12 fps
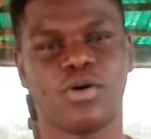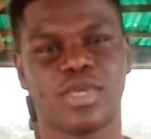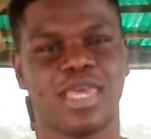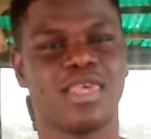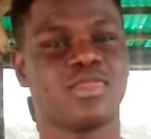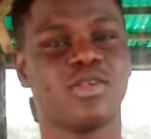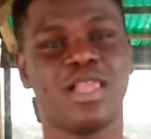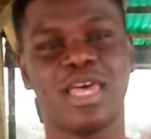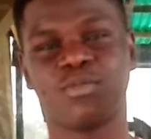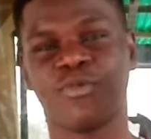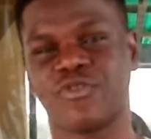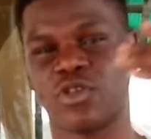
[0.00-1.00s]
Okay, so
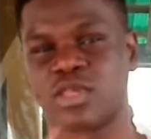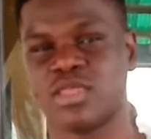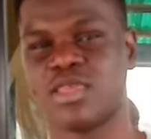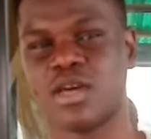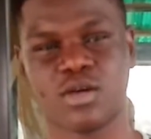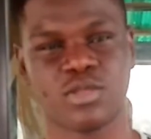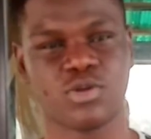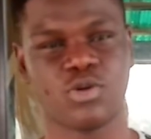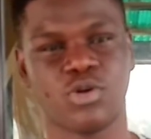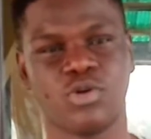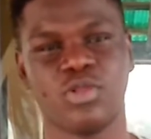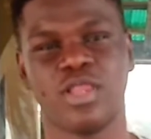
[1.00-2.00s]
let's move to the second
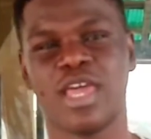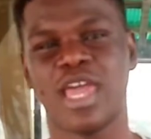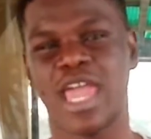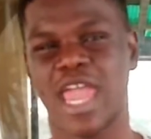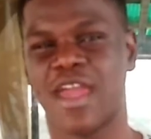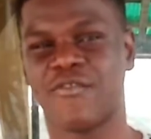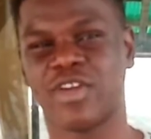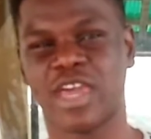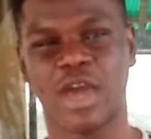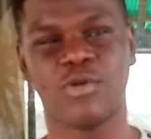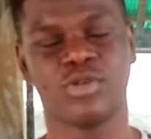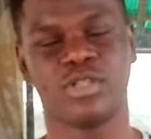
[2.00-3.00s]
struggle every
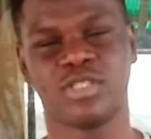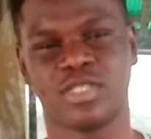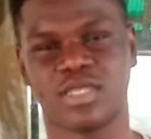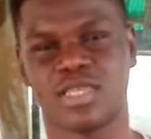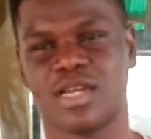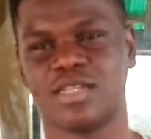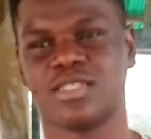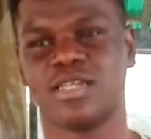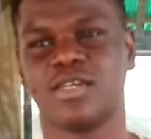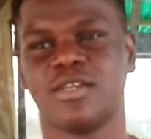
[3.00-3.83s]
guy will understand